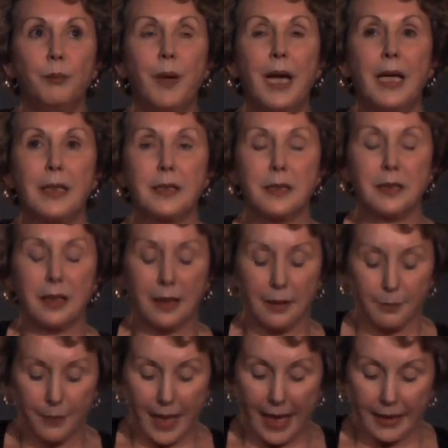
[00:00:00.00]
But
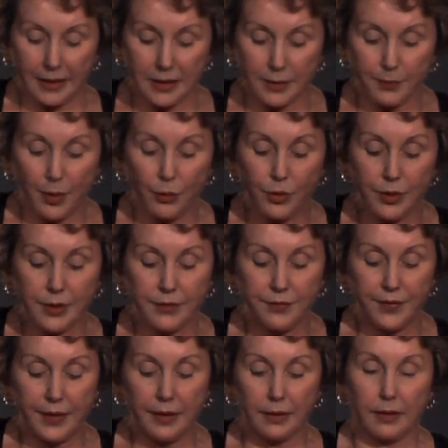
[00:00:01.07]
at its most
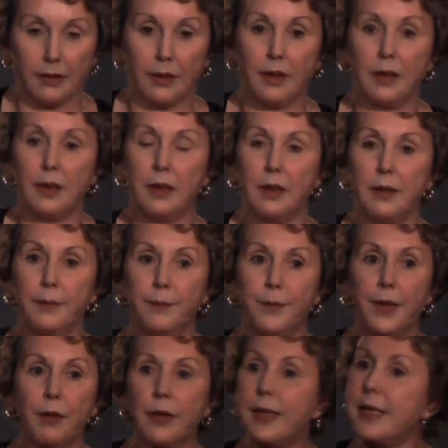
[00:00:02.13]
severe,
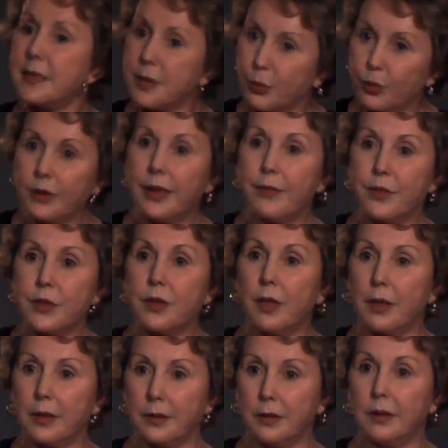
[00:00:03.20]
there are kids who will never
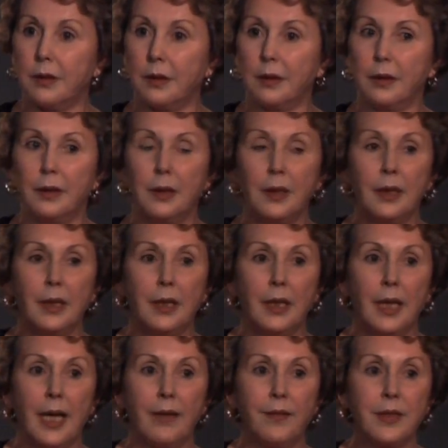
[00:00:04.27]
talk at all.
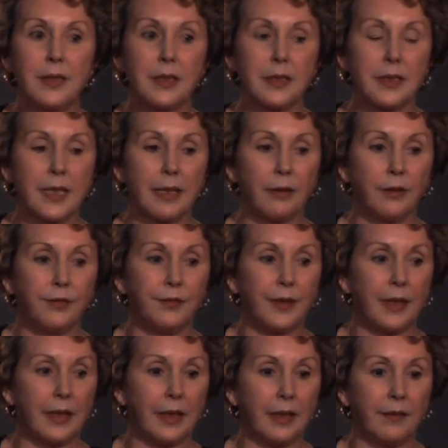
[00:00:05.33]
And this is
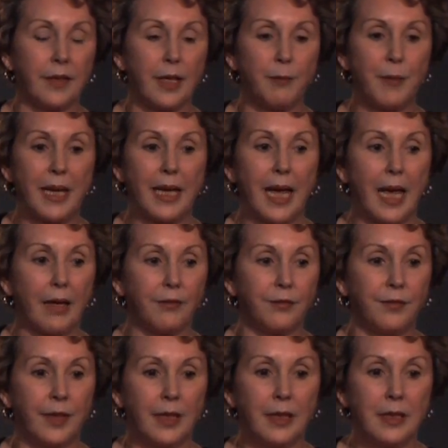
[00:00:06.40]
terrifying. They may have
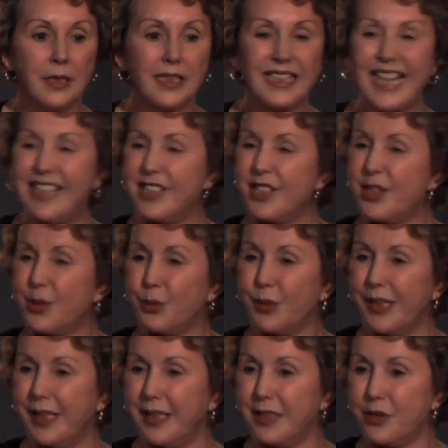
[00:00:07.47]

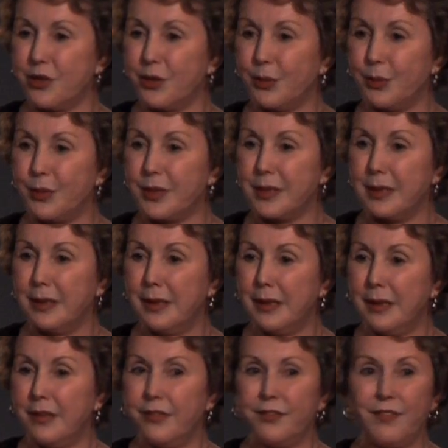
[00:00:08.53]
sensory issues,
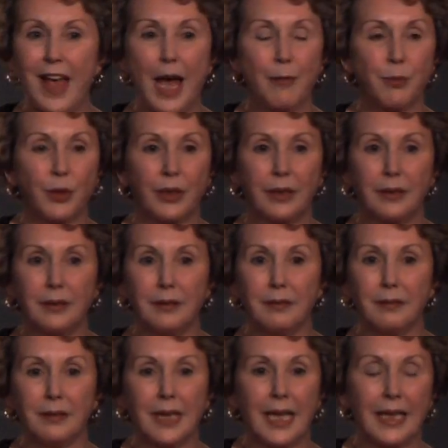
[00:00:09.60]
fabric,
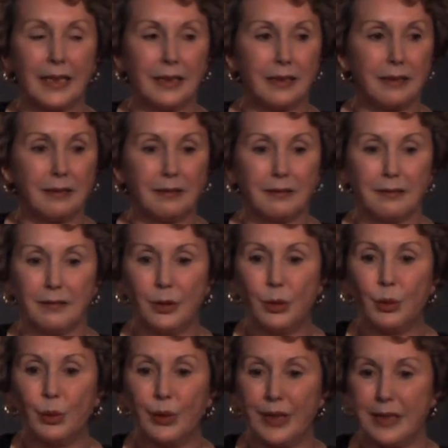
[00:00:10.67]
light,
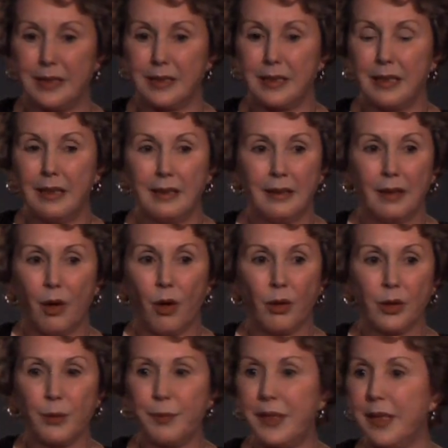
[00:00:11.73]
noise,
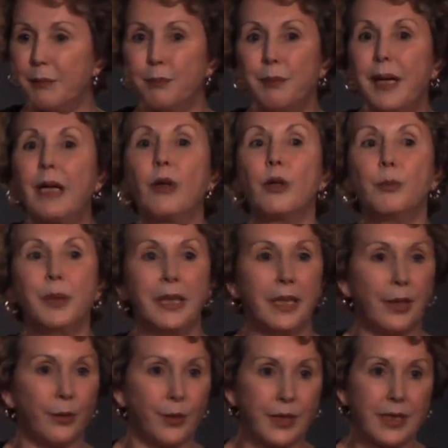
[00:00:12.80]
all can be unbearably
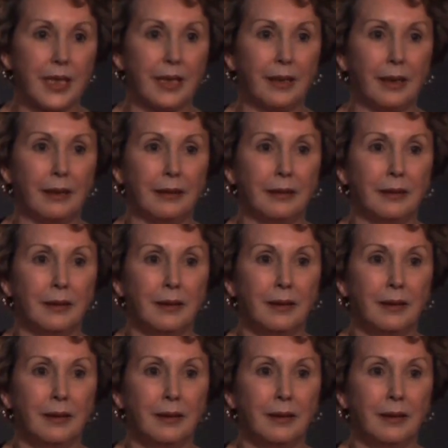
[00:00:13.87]
irritating.